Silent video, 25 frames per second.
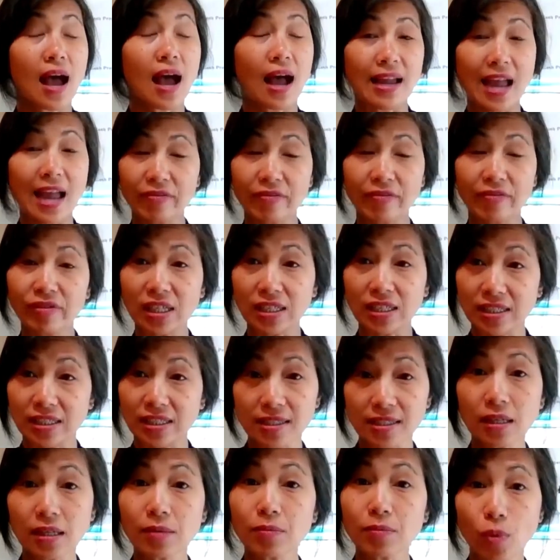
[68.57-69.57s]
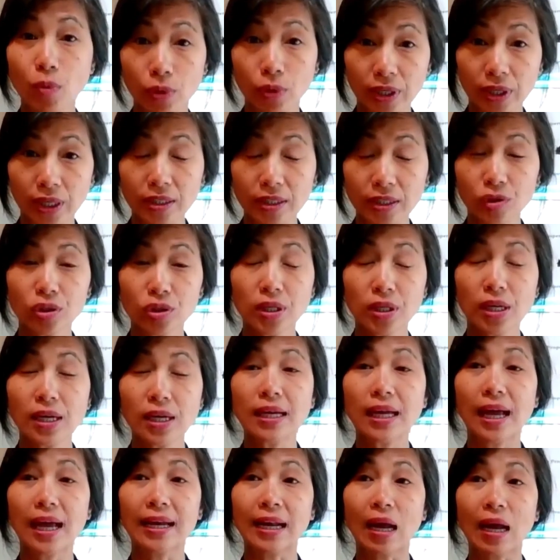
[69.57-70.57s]
I have an existing mortgage
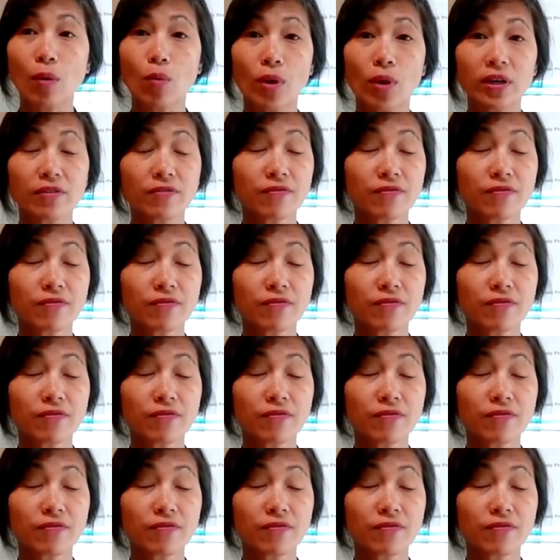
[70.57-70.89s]
and I want